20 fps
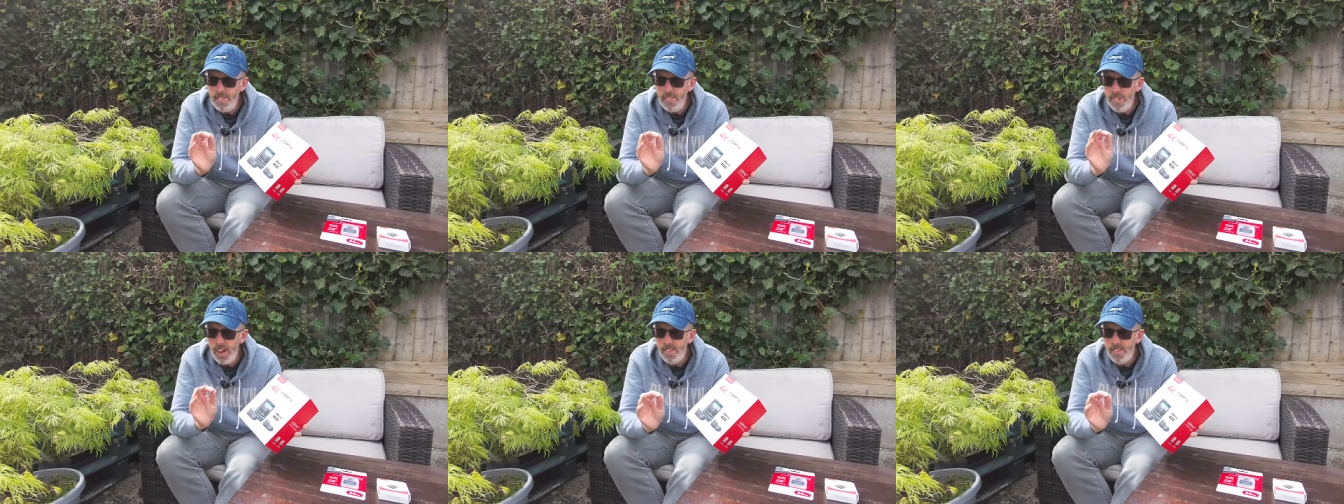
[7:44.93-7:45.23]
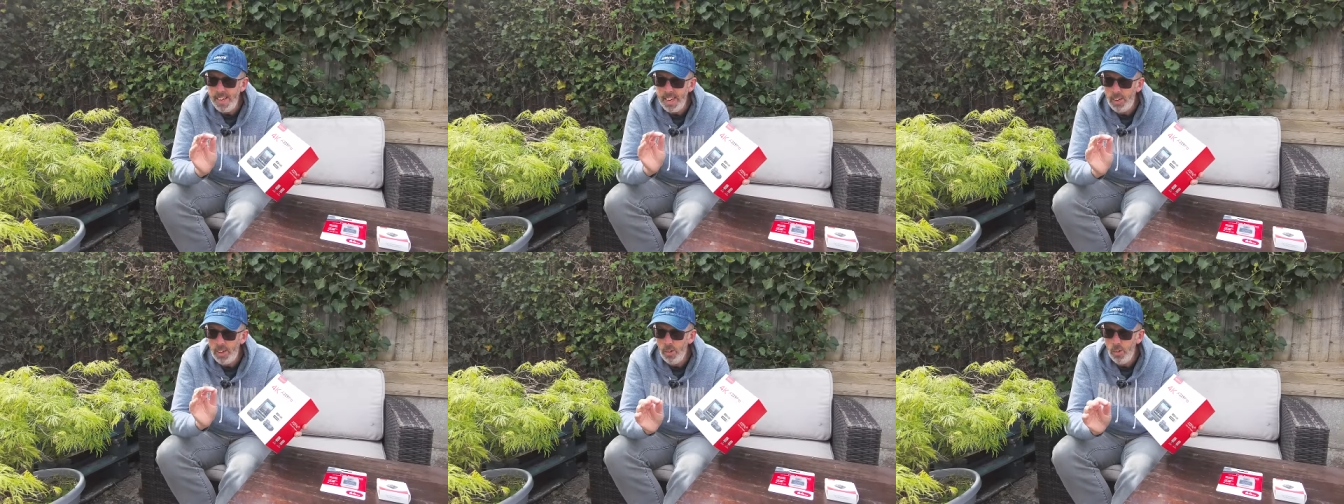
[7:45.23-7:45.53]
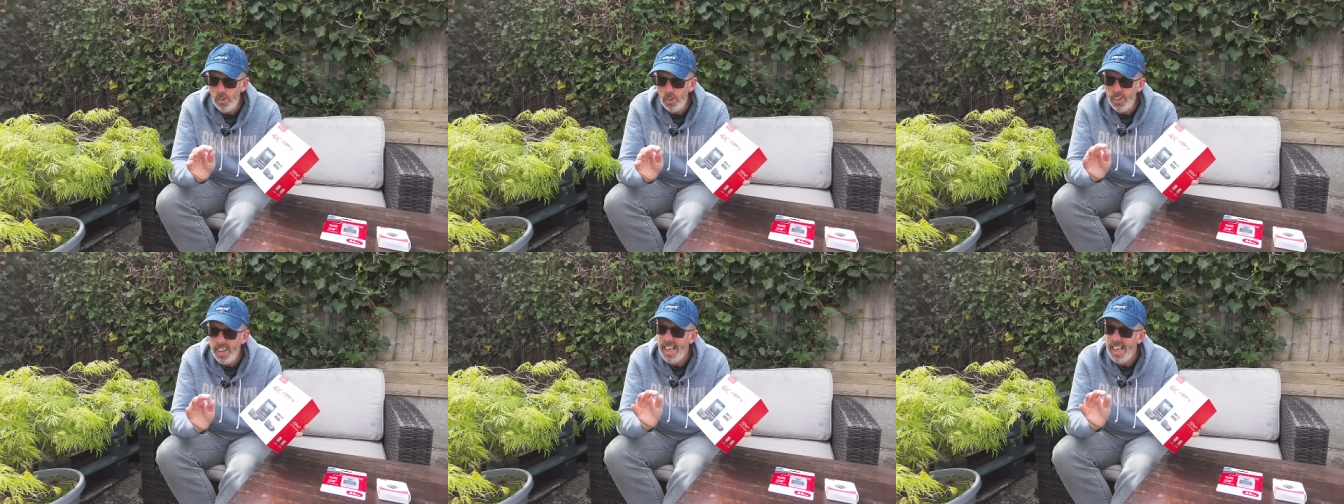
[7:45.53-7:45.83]
very
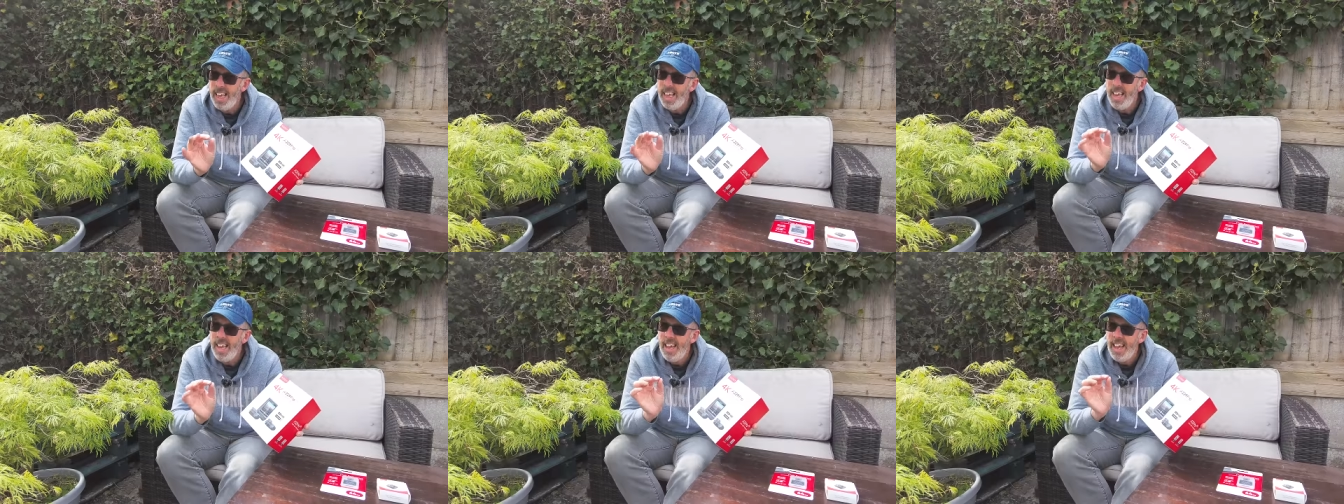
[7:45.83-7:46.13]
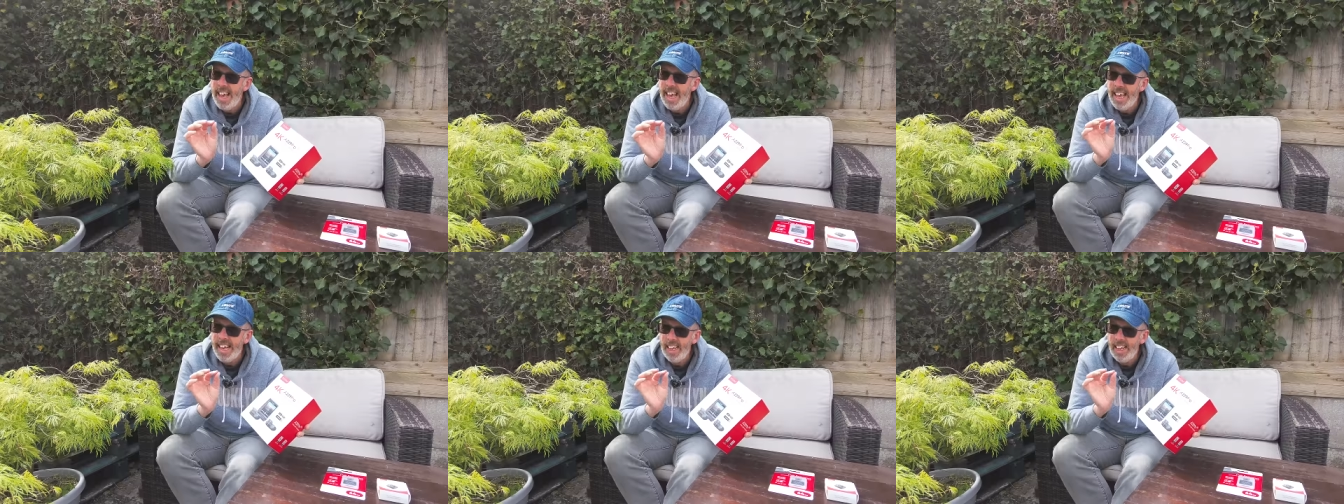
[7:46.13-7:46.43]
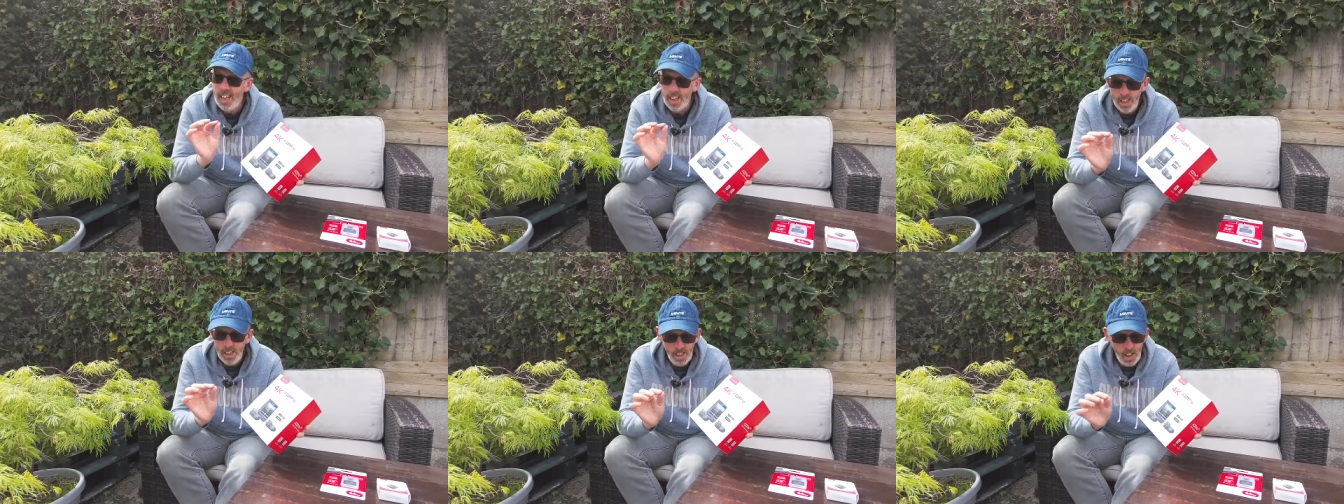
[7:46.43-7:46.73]
good in
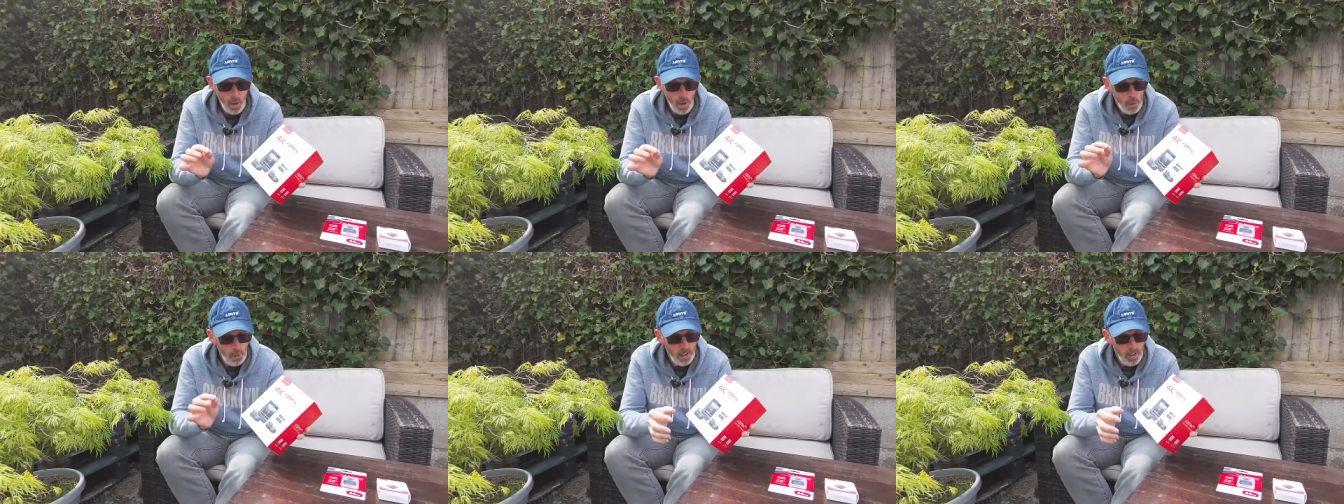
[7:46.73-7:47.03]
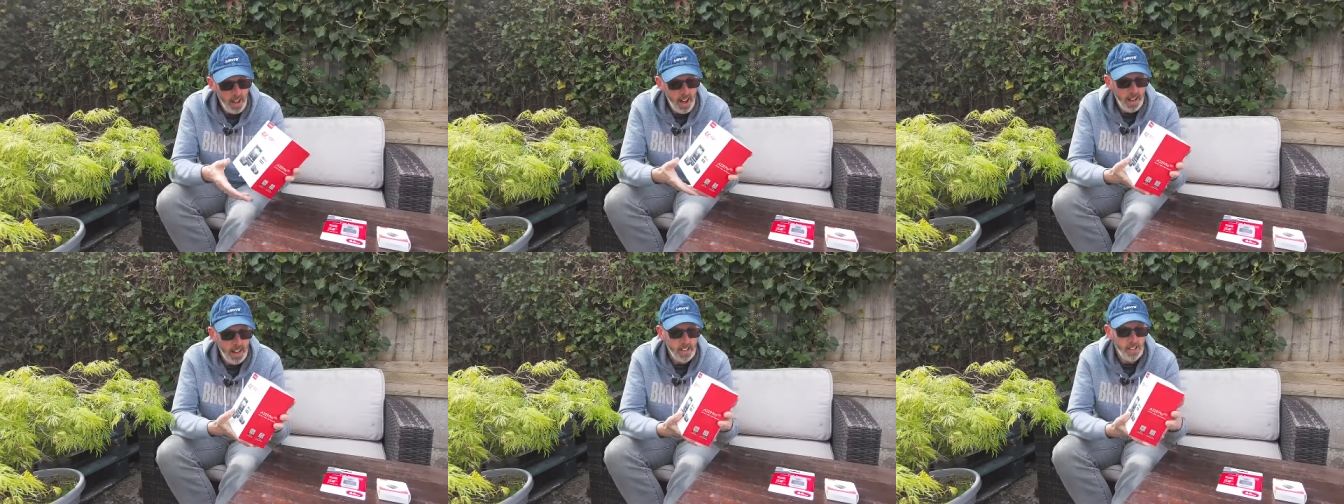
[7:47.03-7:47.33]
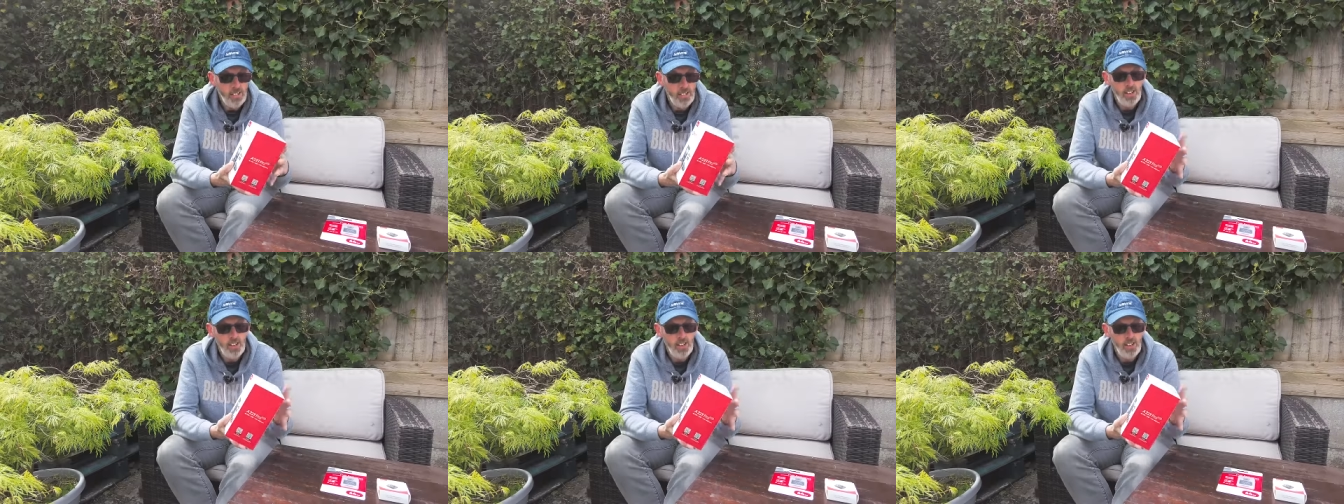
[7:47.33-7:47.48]
low light.